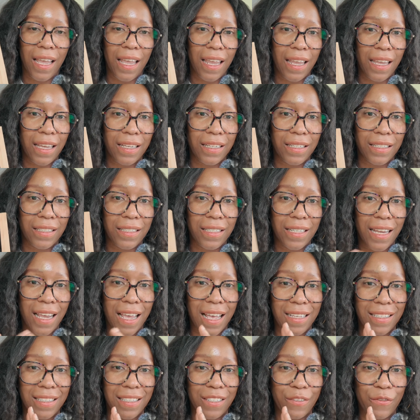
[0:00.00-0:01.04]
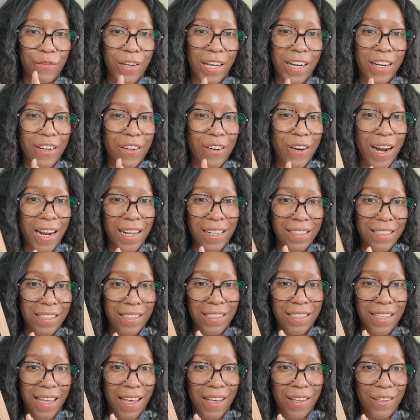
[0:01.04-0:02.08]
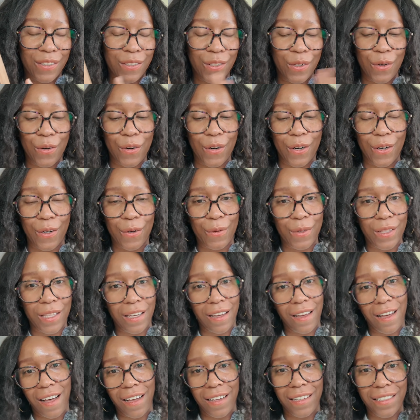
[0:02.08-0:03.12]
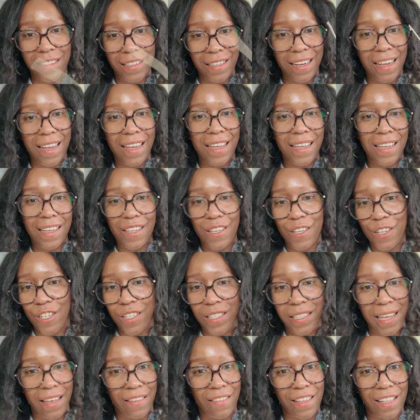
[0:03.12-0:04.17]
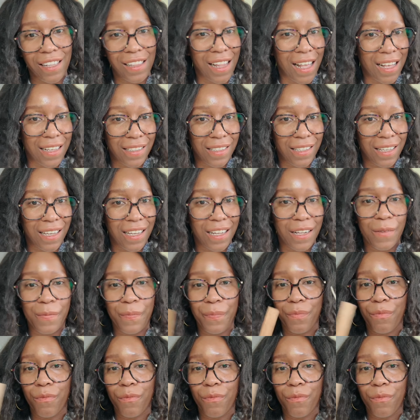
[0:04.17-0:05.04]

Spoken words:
and it has the fire crackling sound, or with the cotton, you just have the classic.